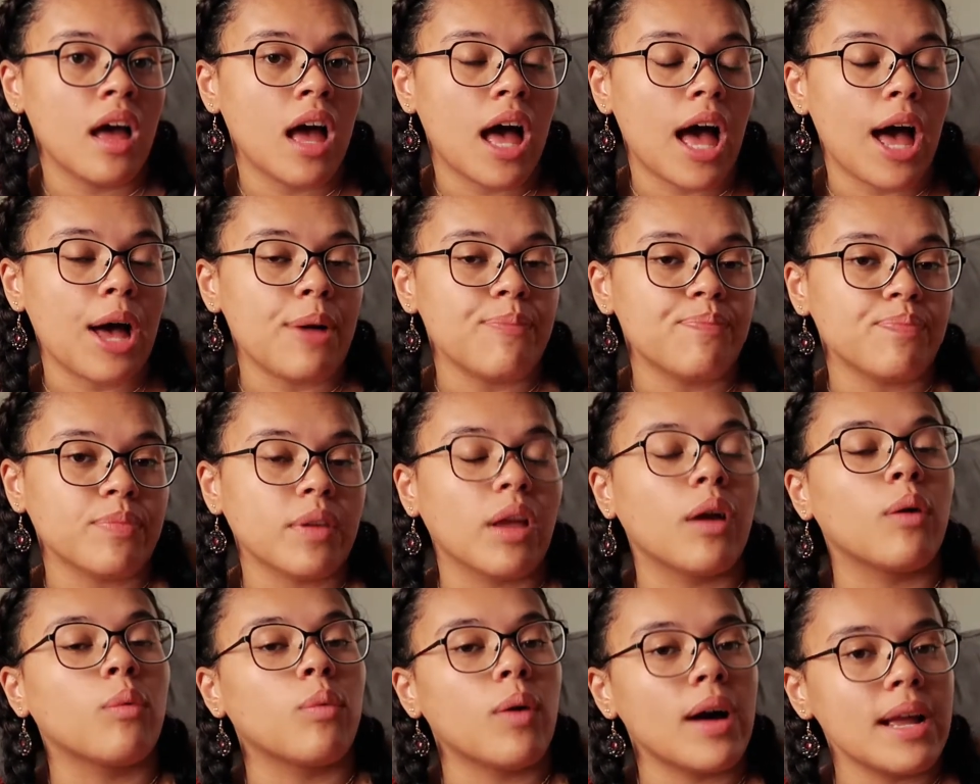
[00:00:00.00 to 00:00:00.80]

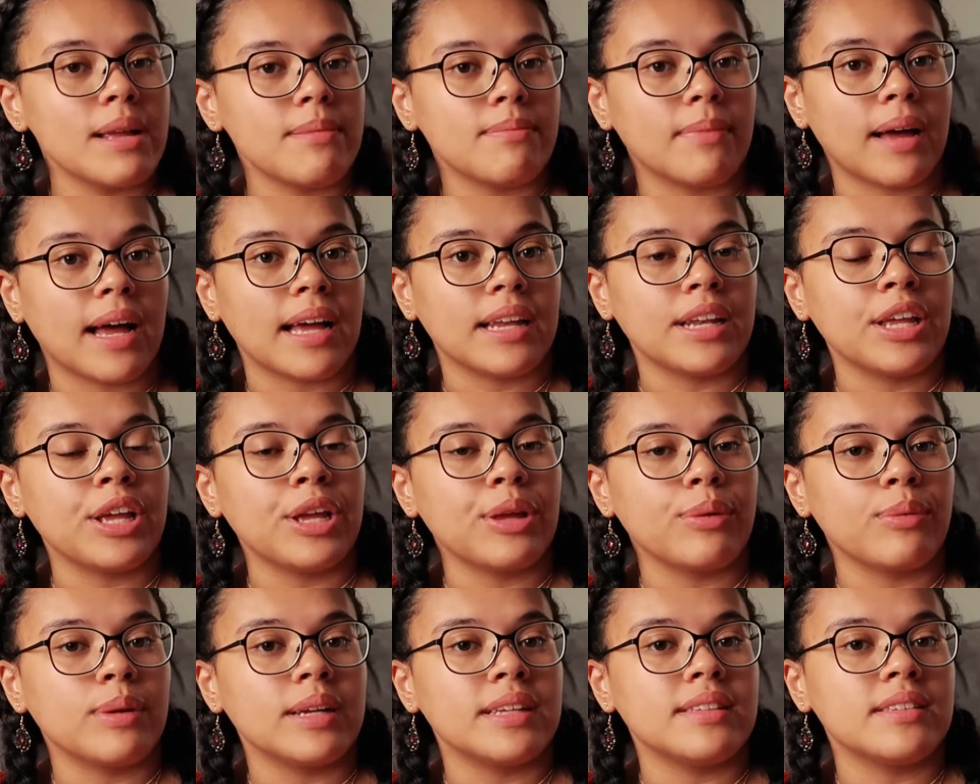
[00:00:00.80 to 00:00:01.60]
a white man
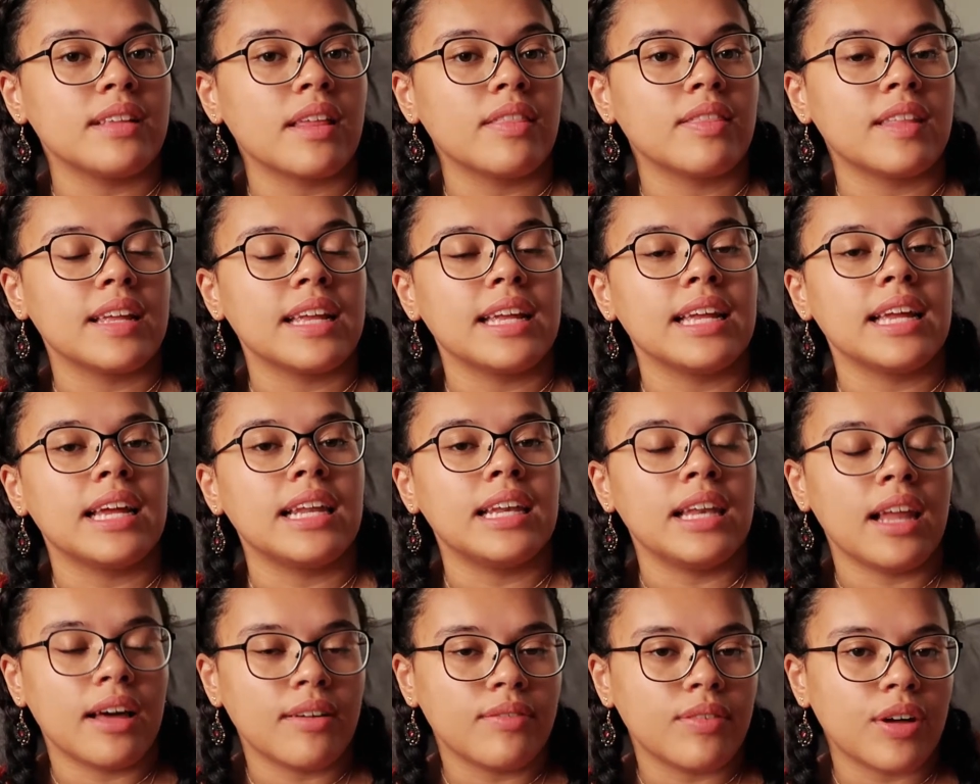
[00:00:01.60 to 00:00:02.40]
who is the
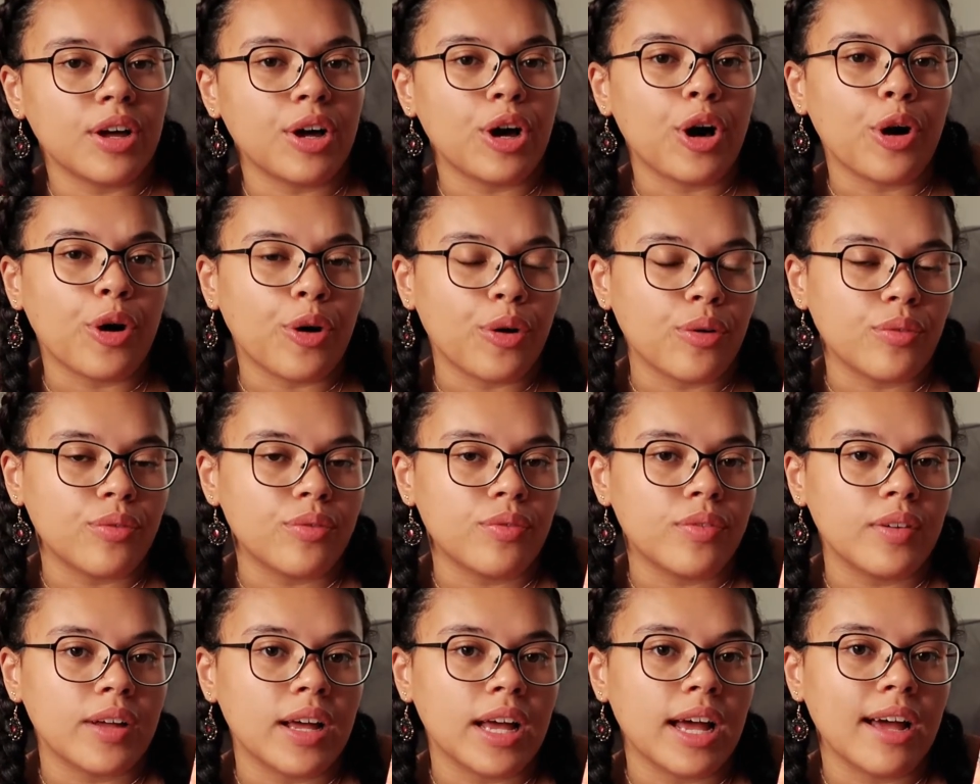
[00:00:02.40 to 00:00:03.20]
lover of
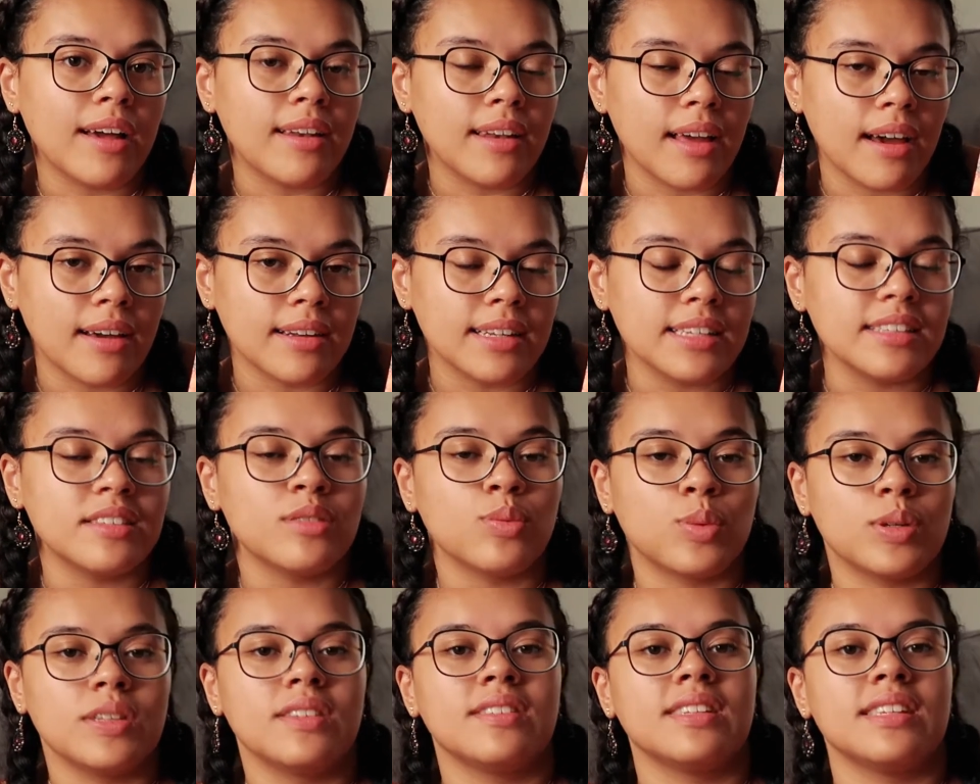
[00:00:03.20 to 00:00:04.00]
Alana's
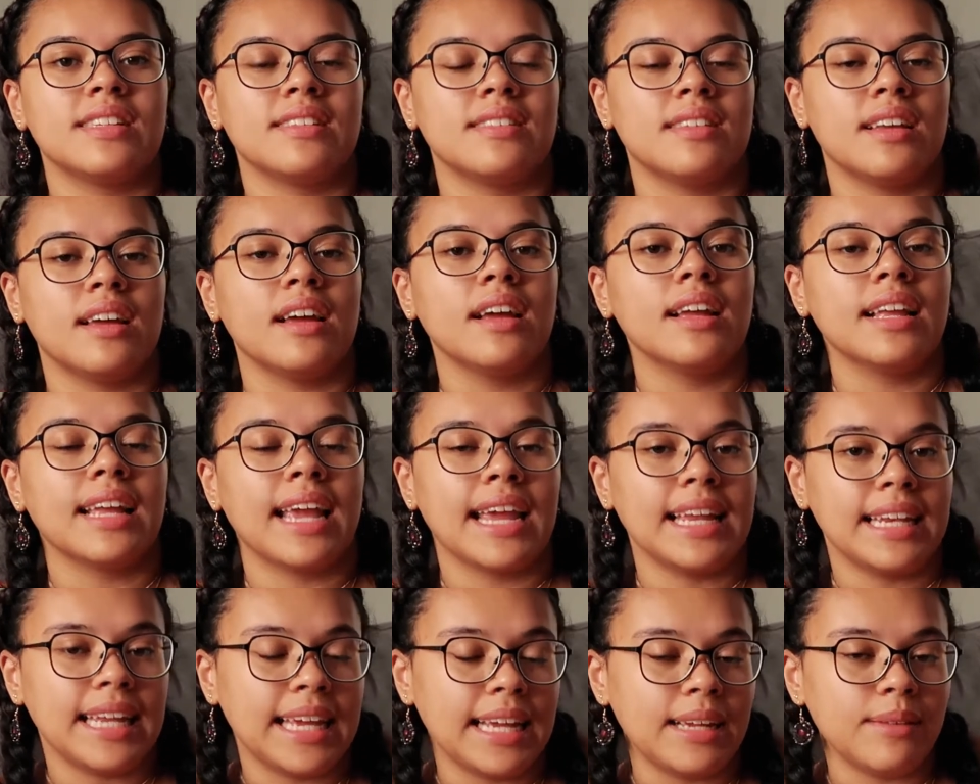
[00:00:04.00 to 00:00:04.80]
twin sister,
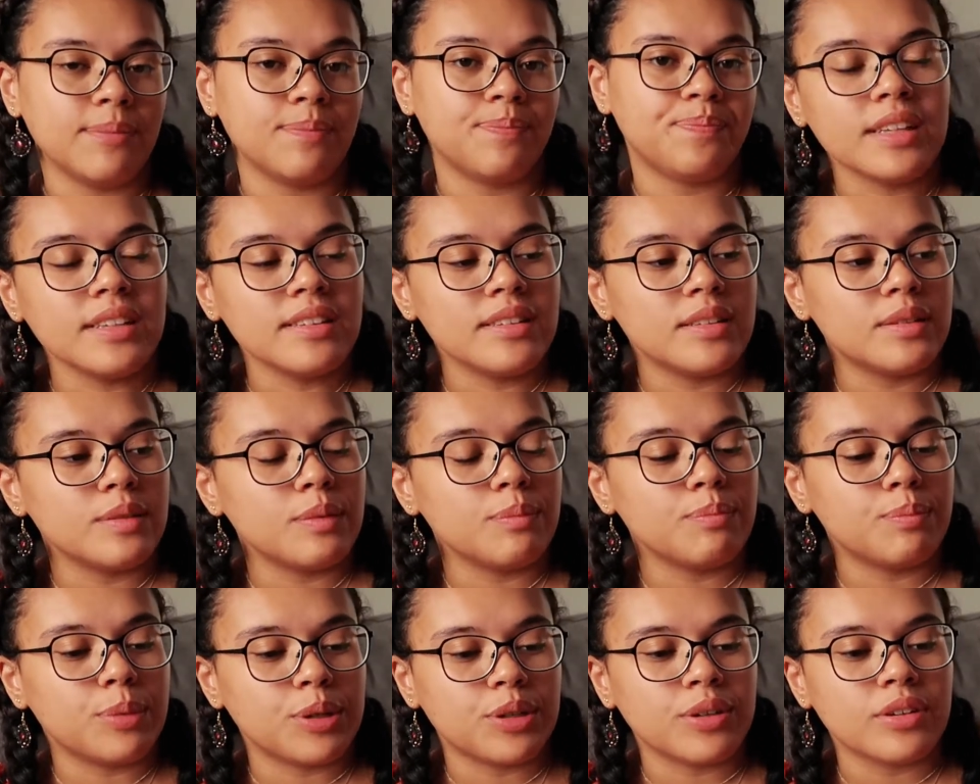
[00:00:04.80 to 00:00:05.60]
Kani. This
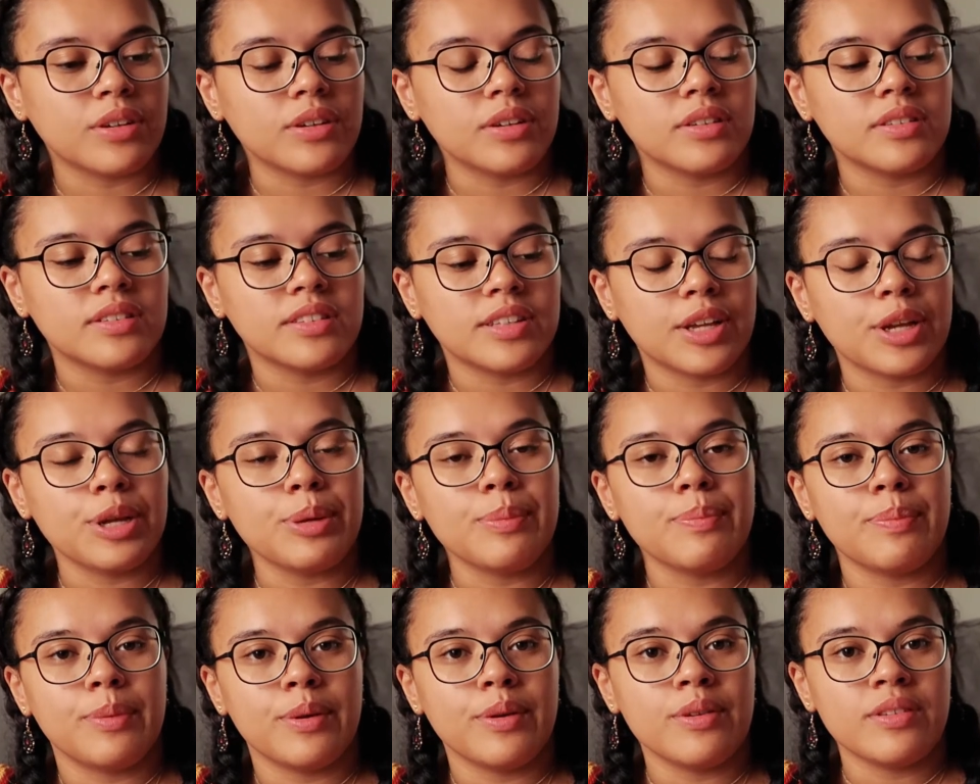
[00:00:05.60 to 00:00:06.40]
book
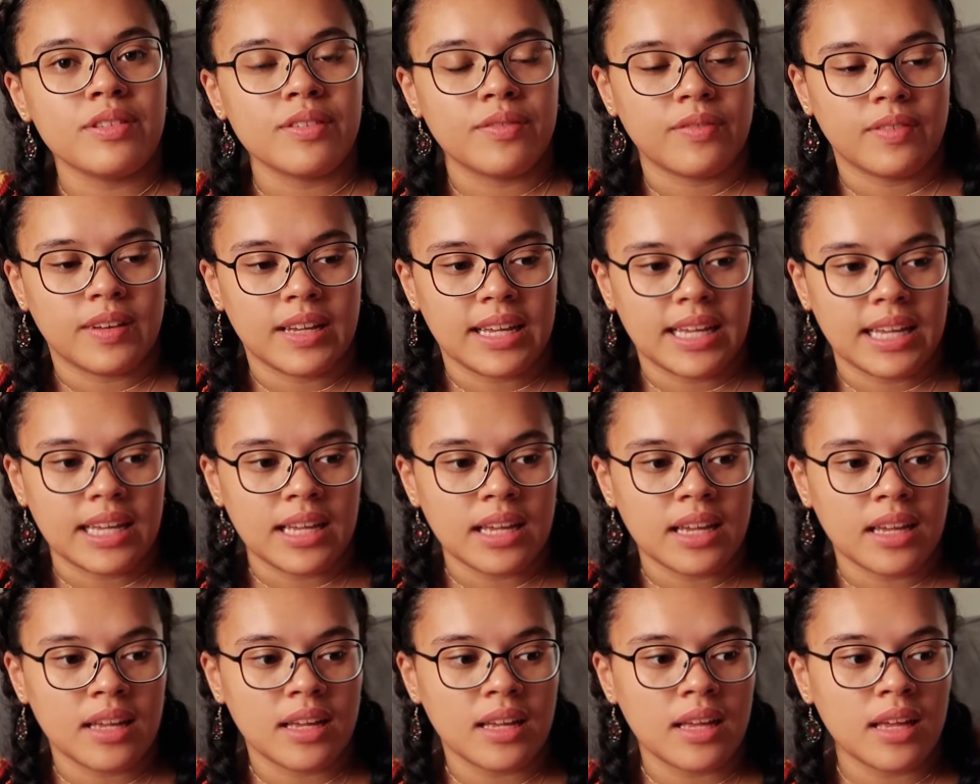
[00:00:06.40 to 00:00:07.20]
so
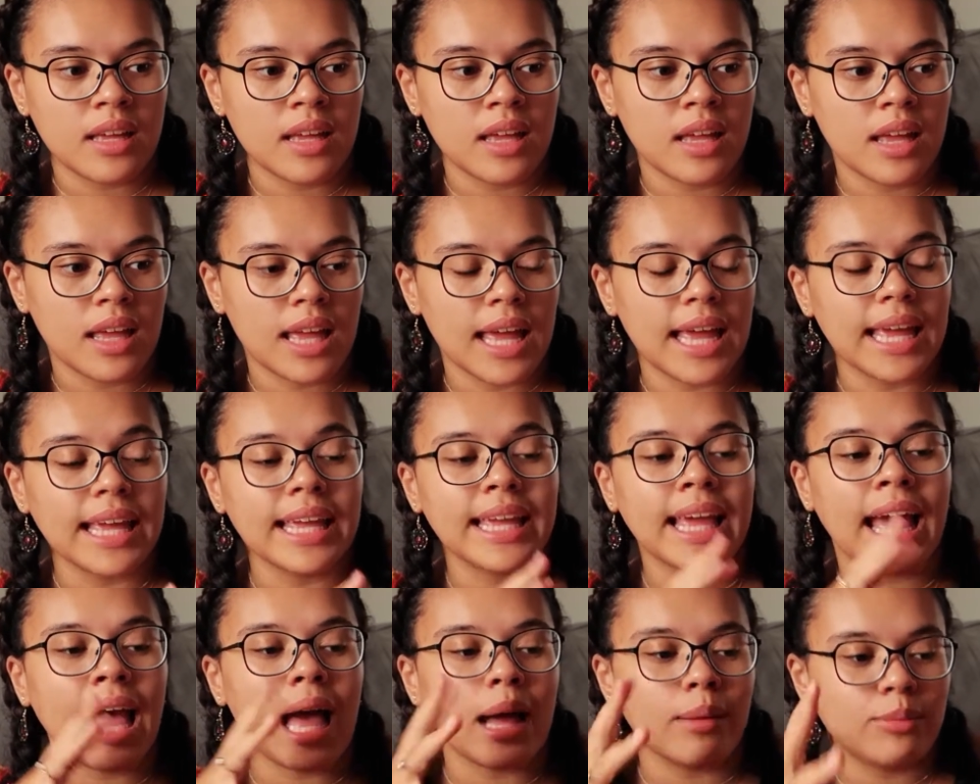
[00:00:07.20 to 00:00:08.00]
beautifully
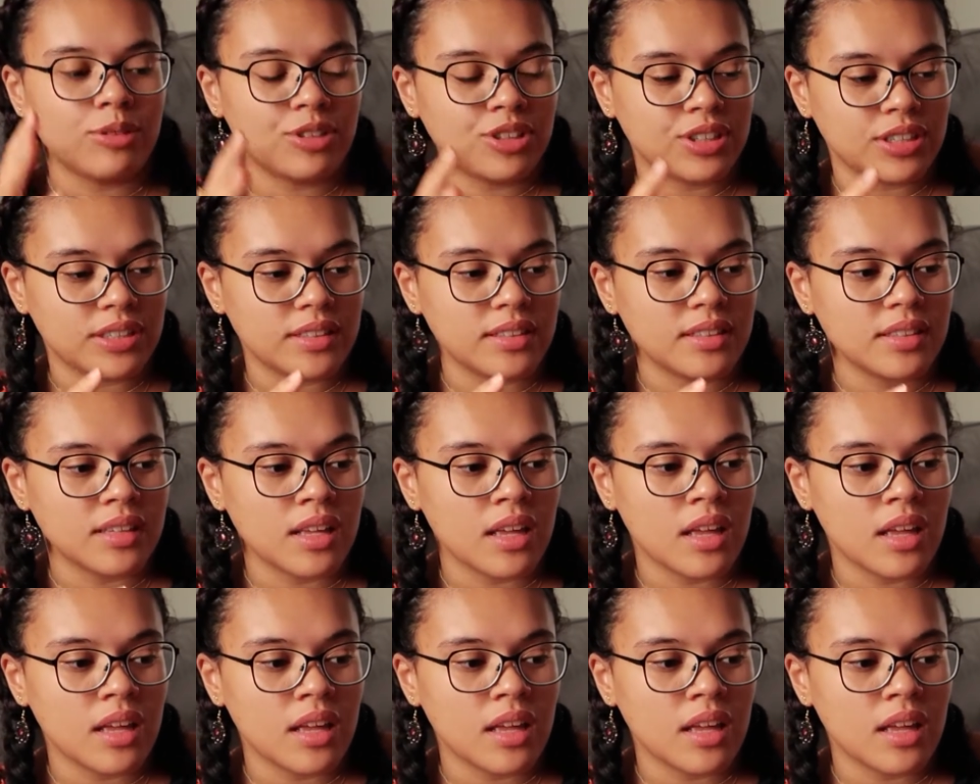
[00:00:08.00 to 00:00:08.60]
encaptures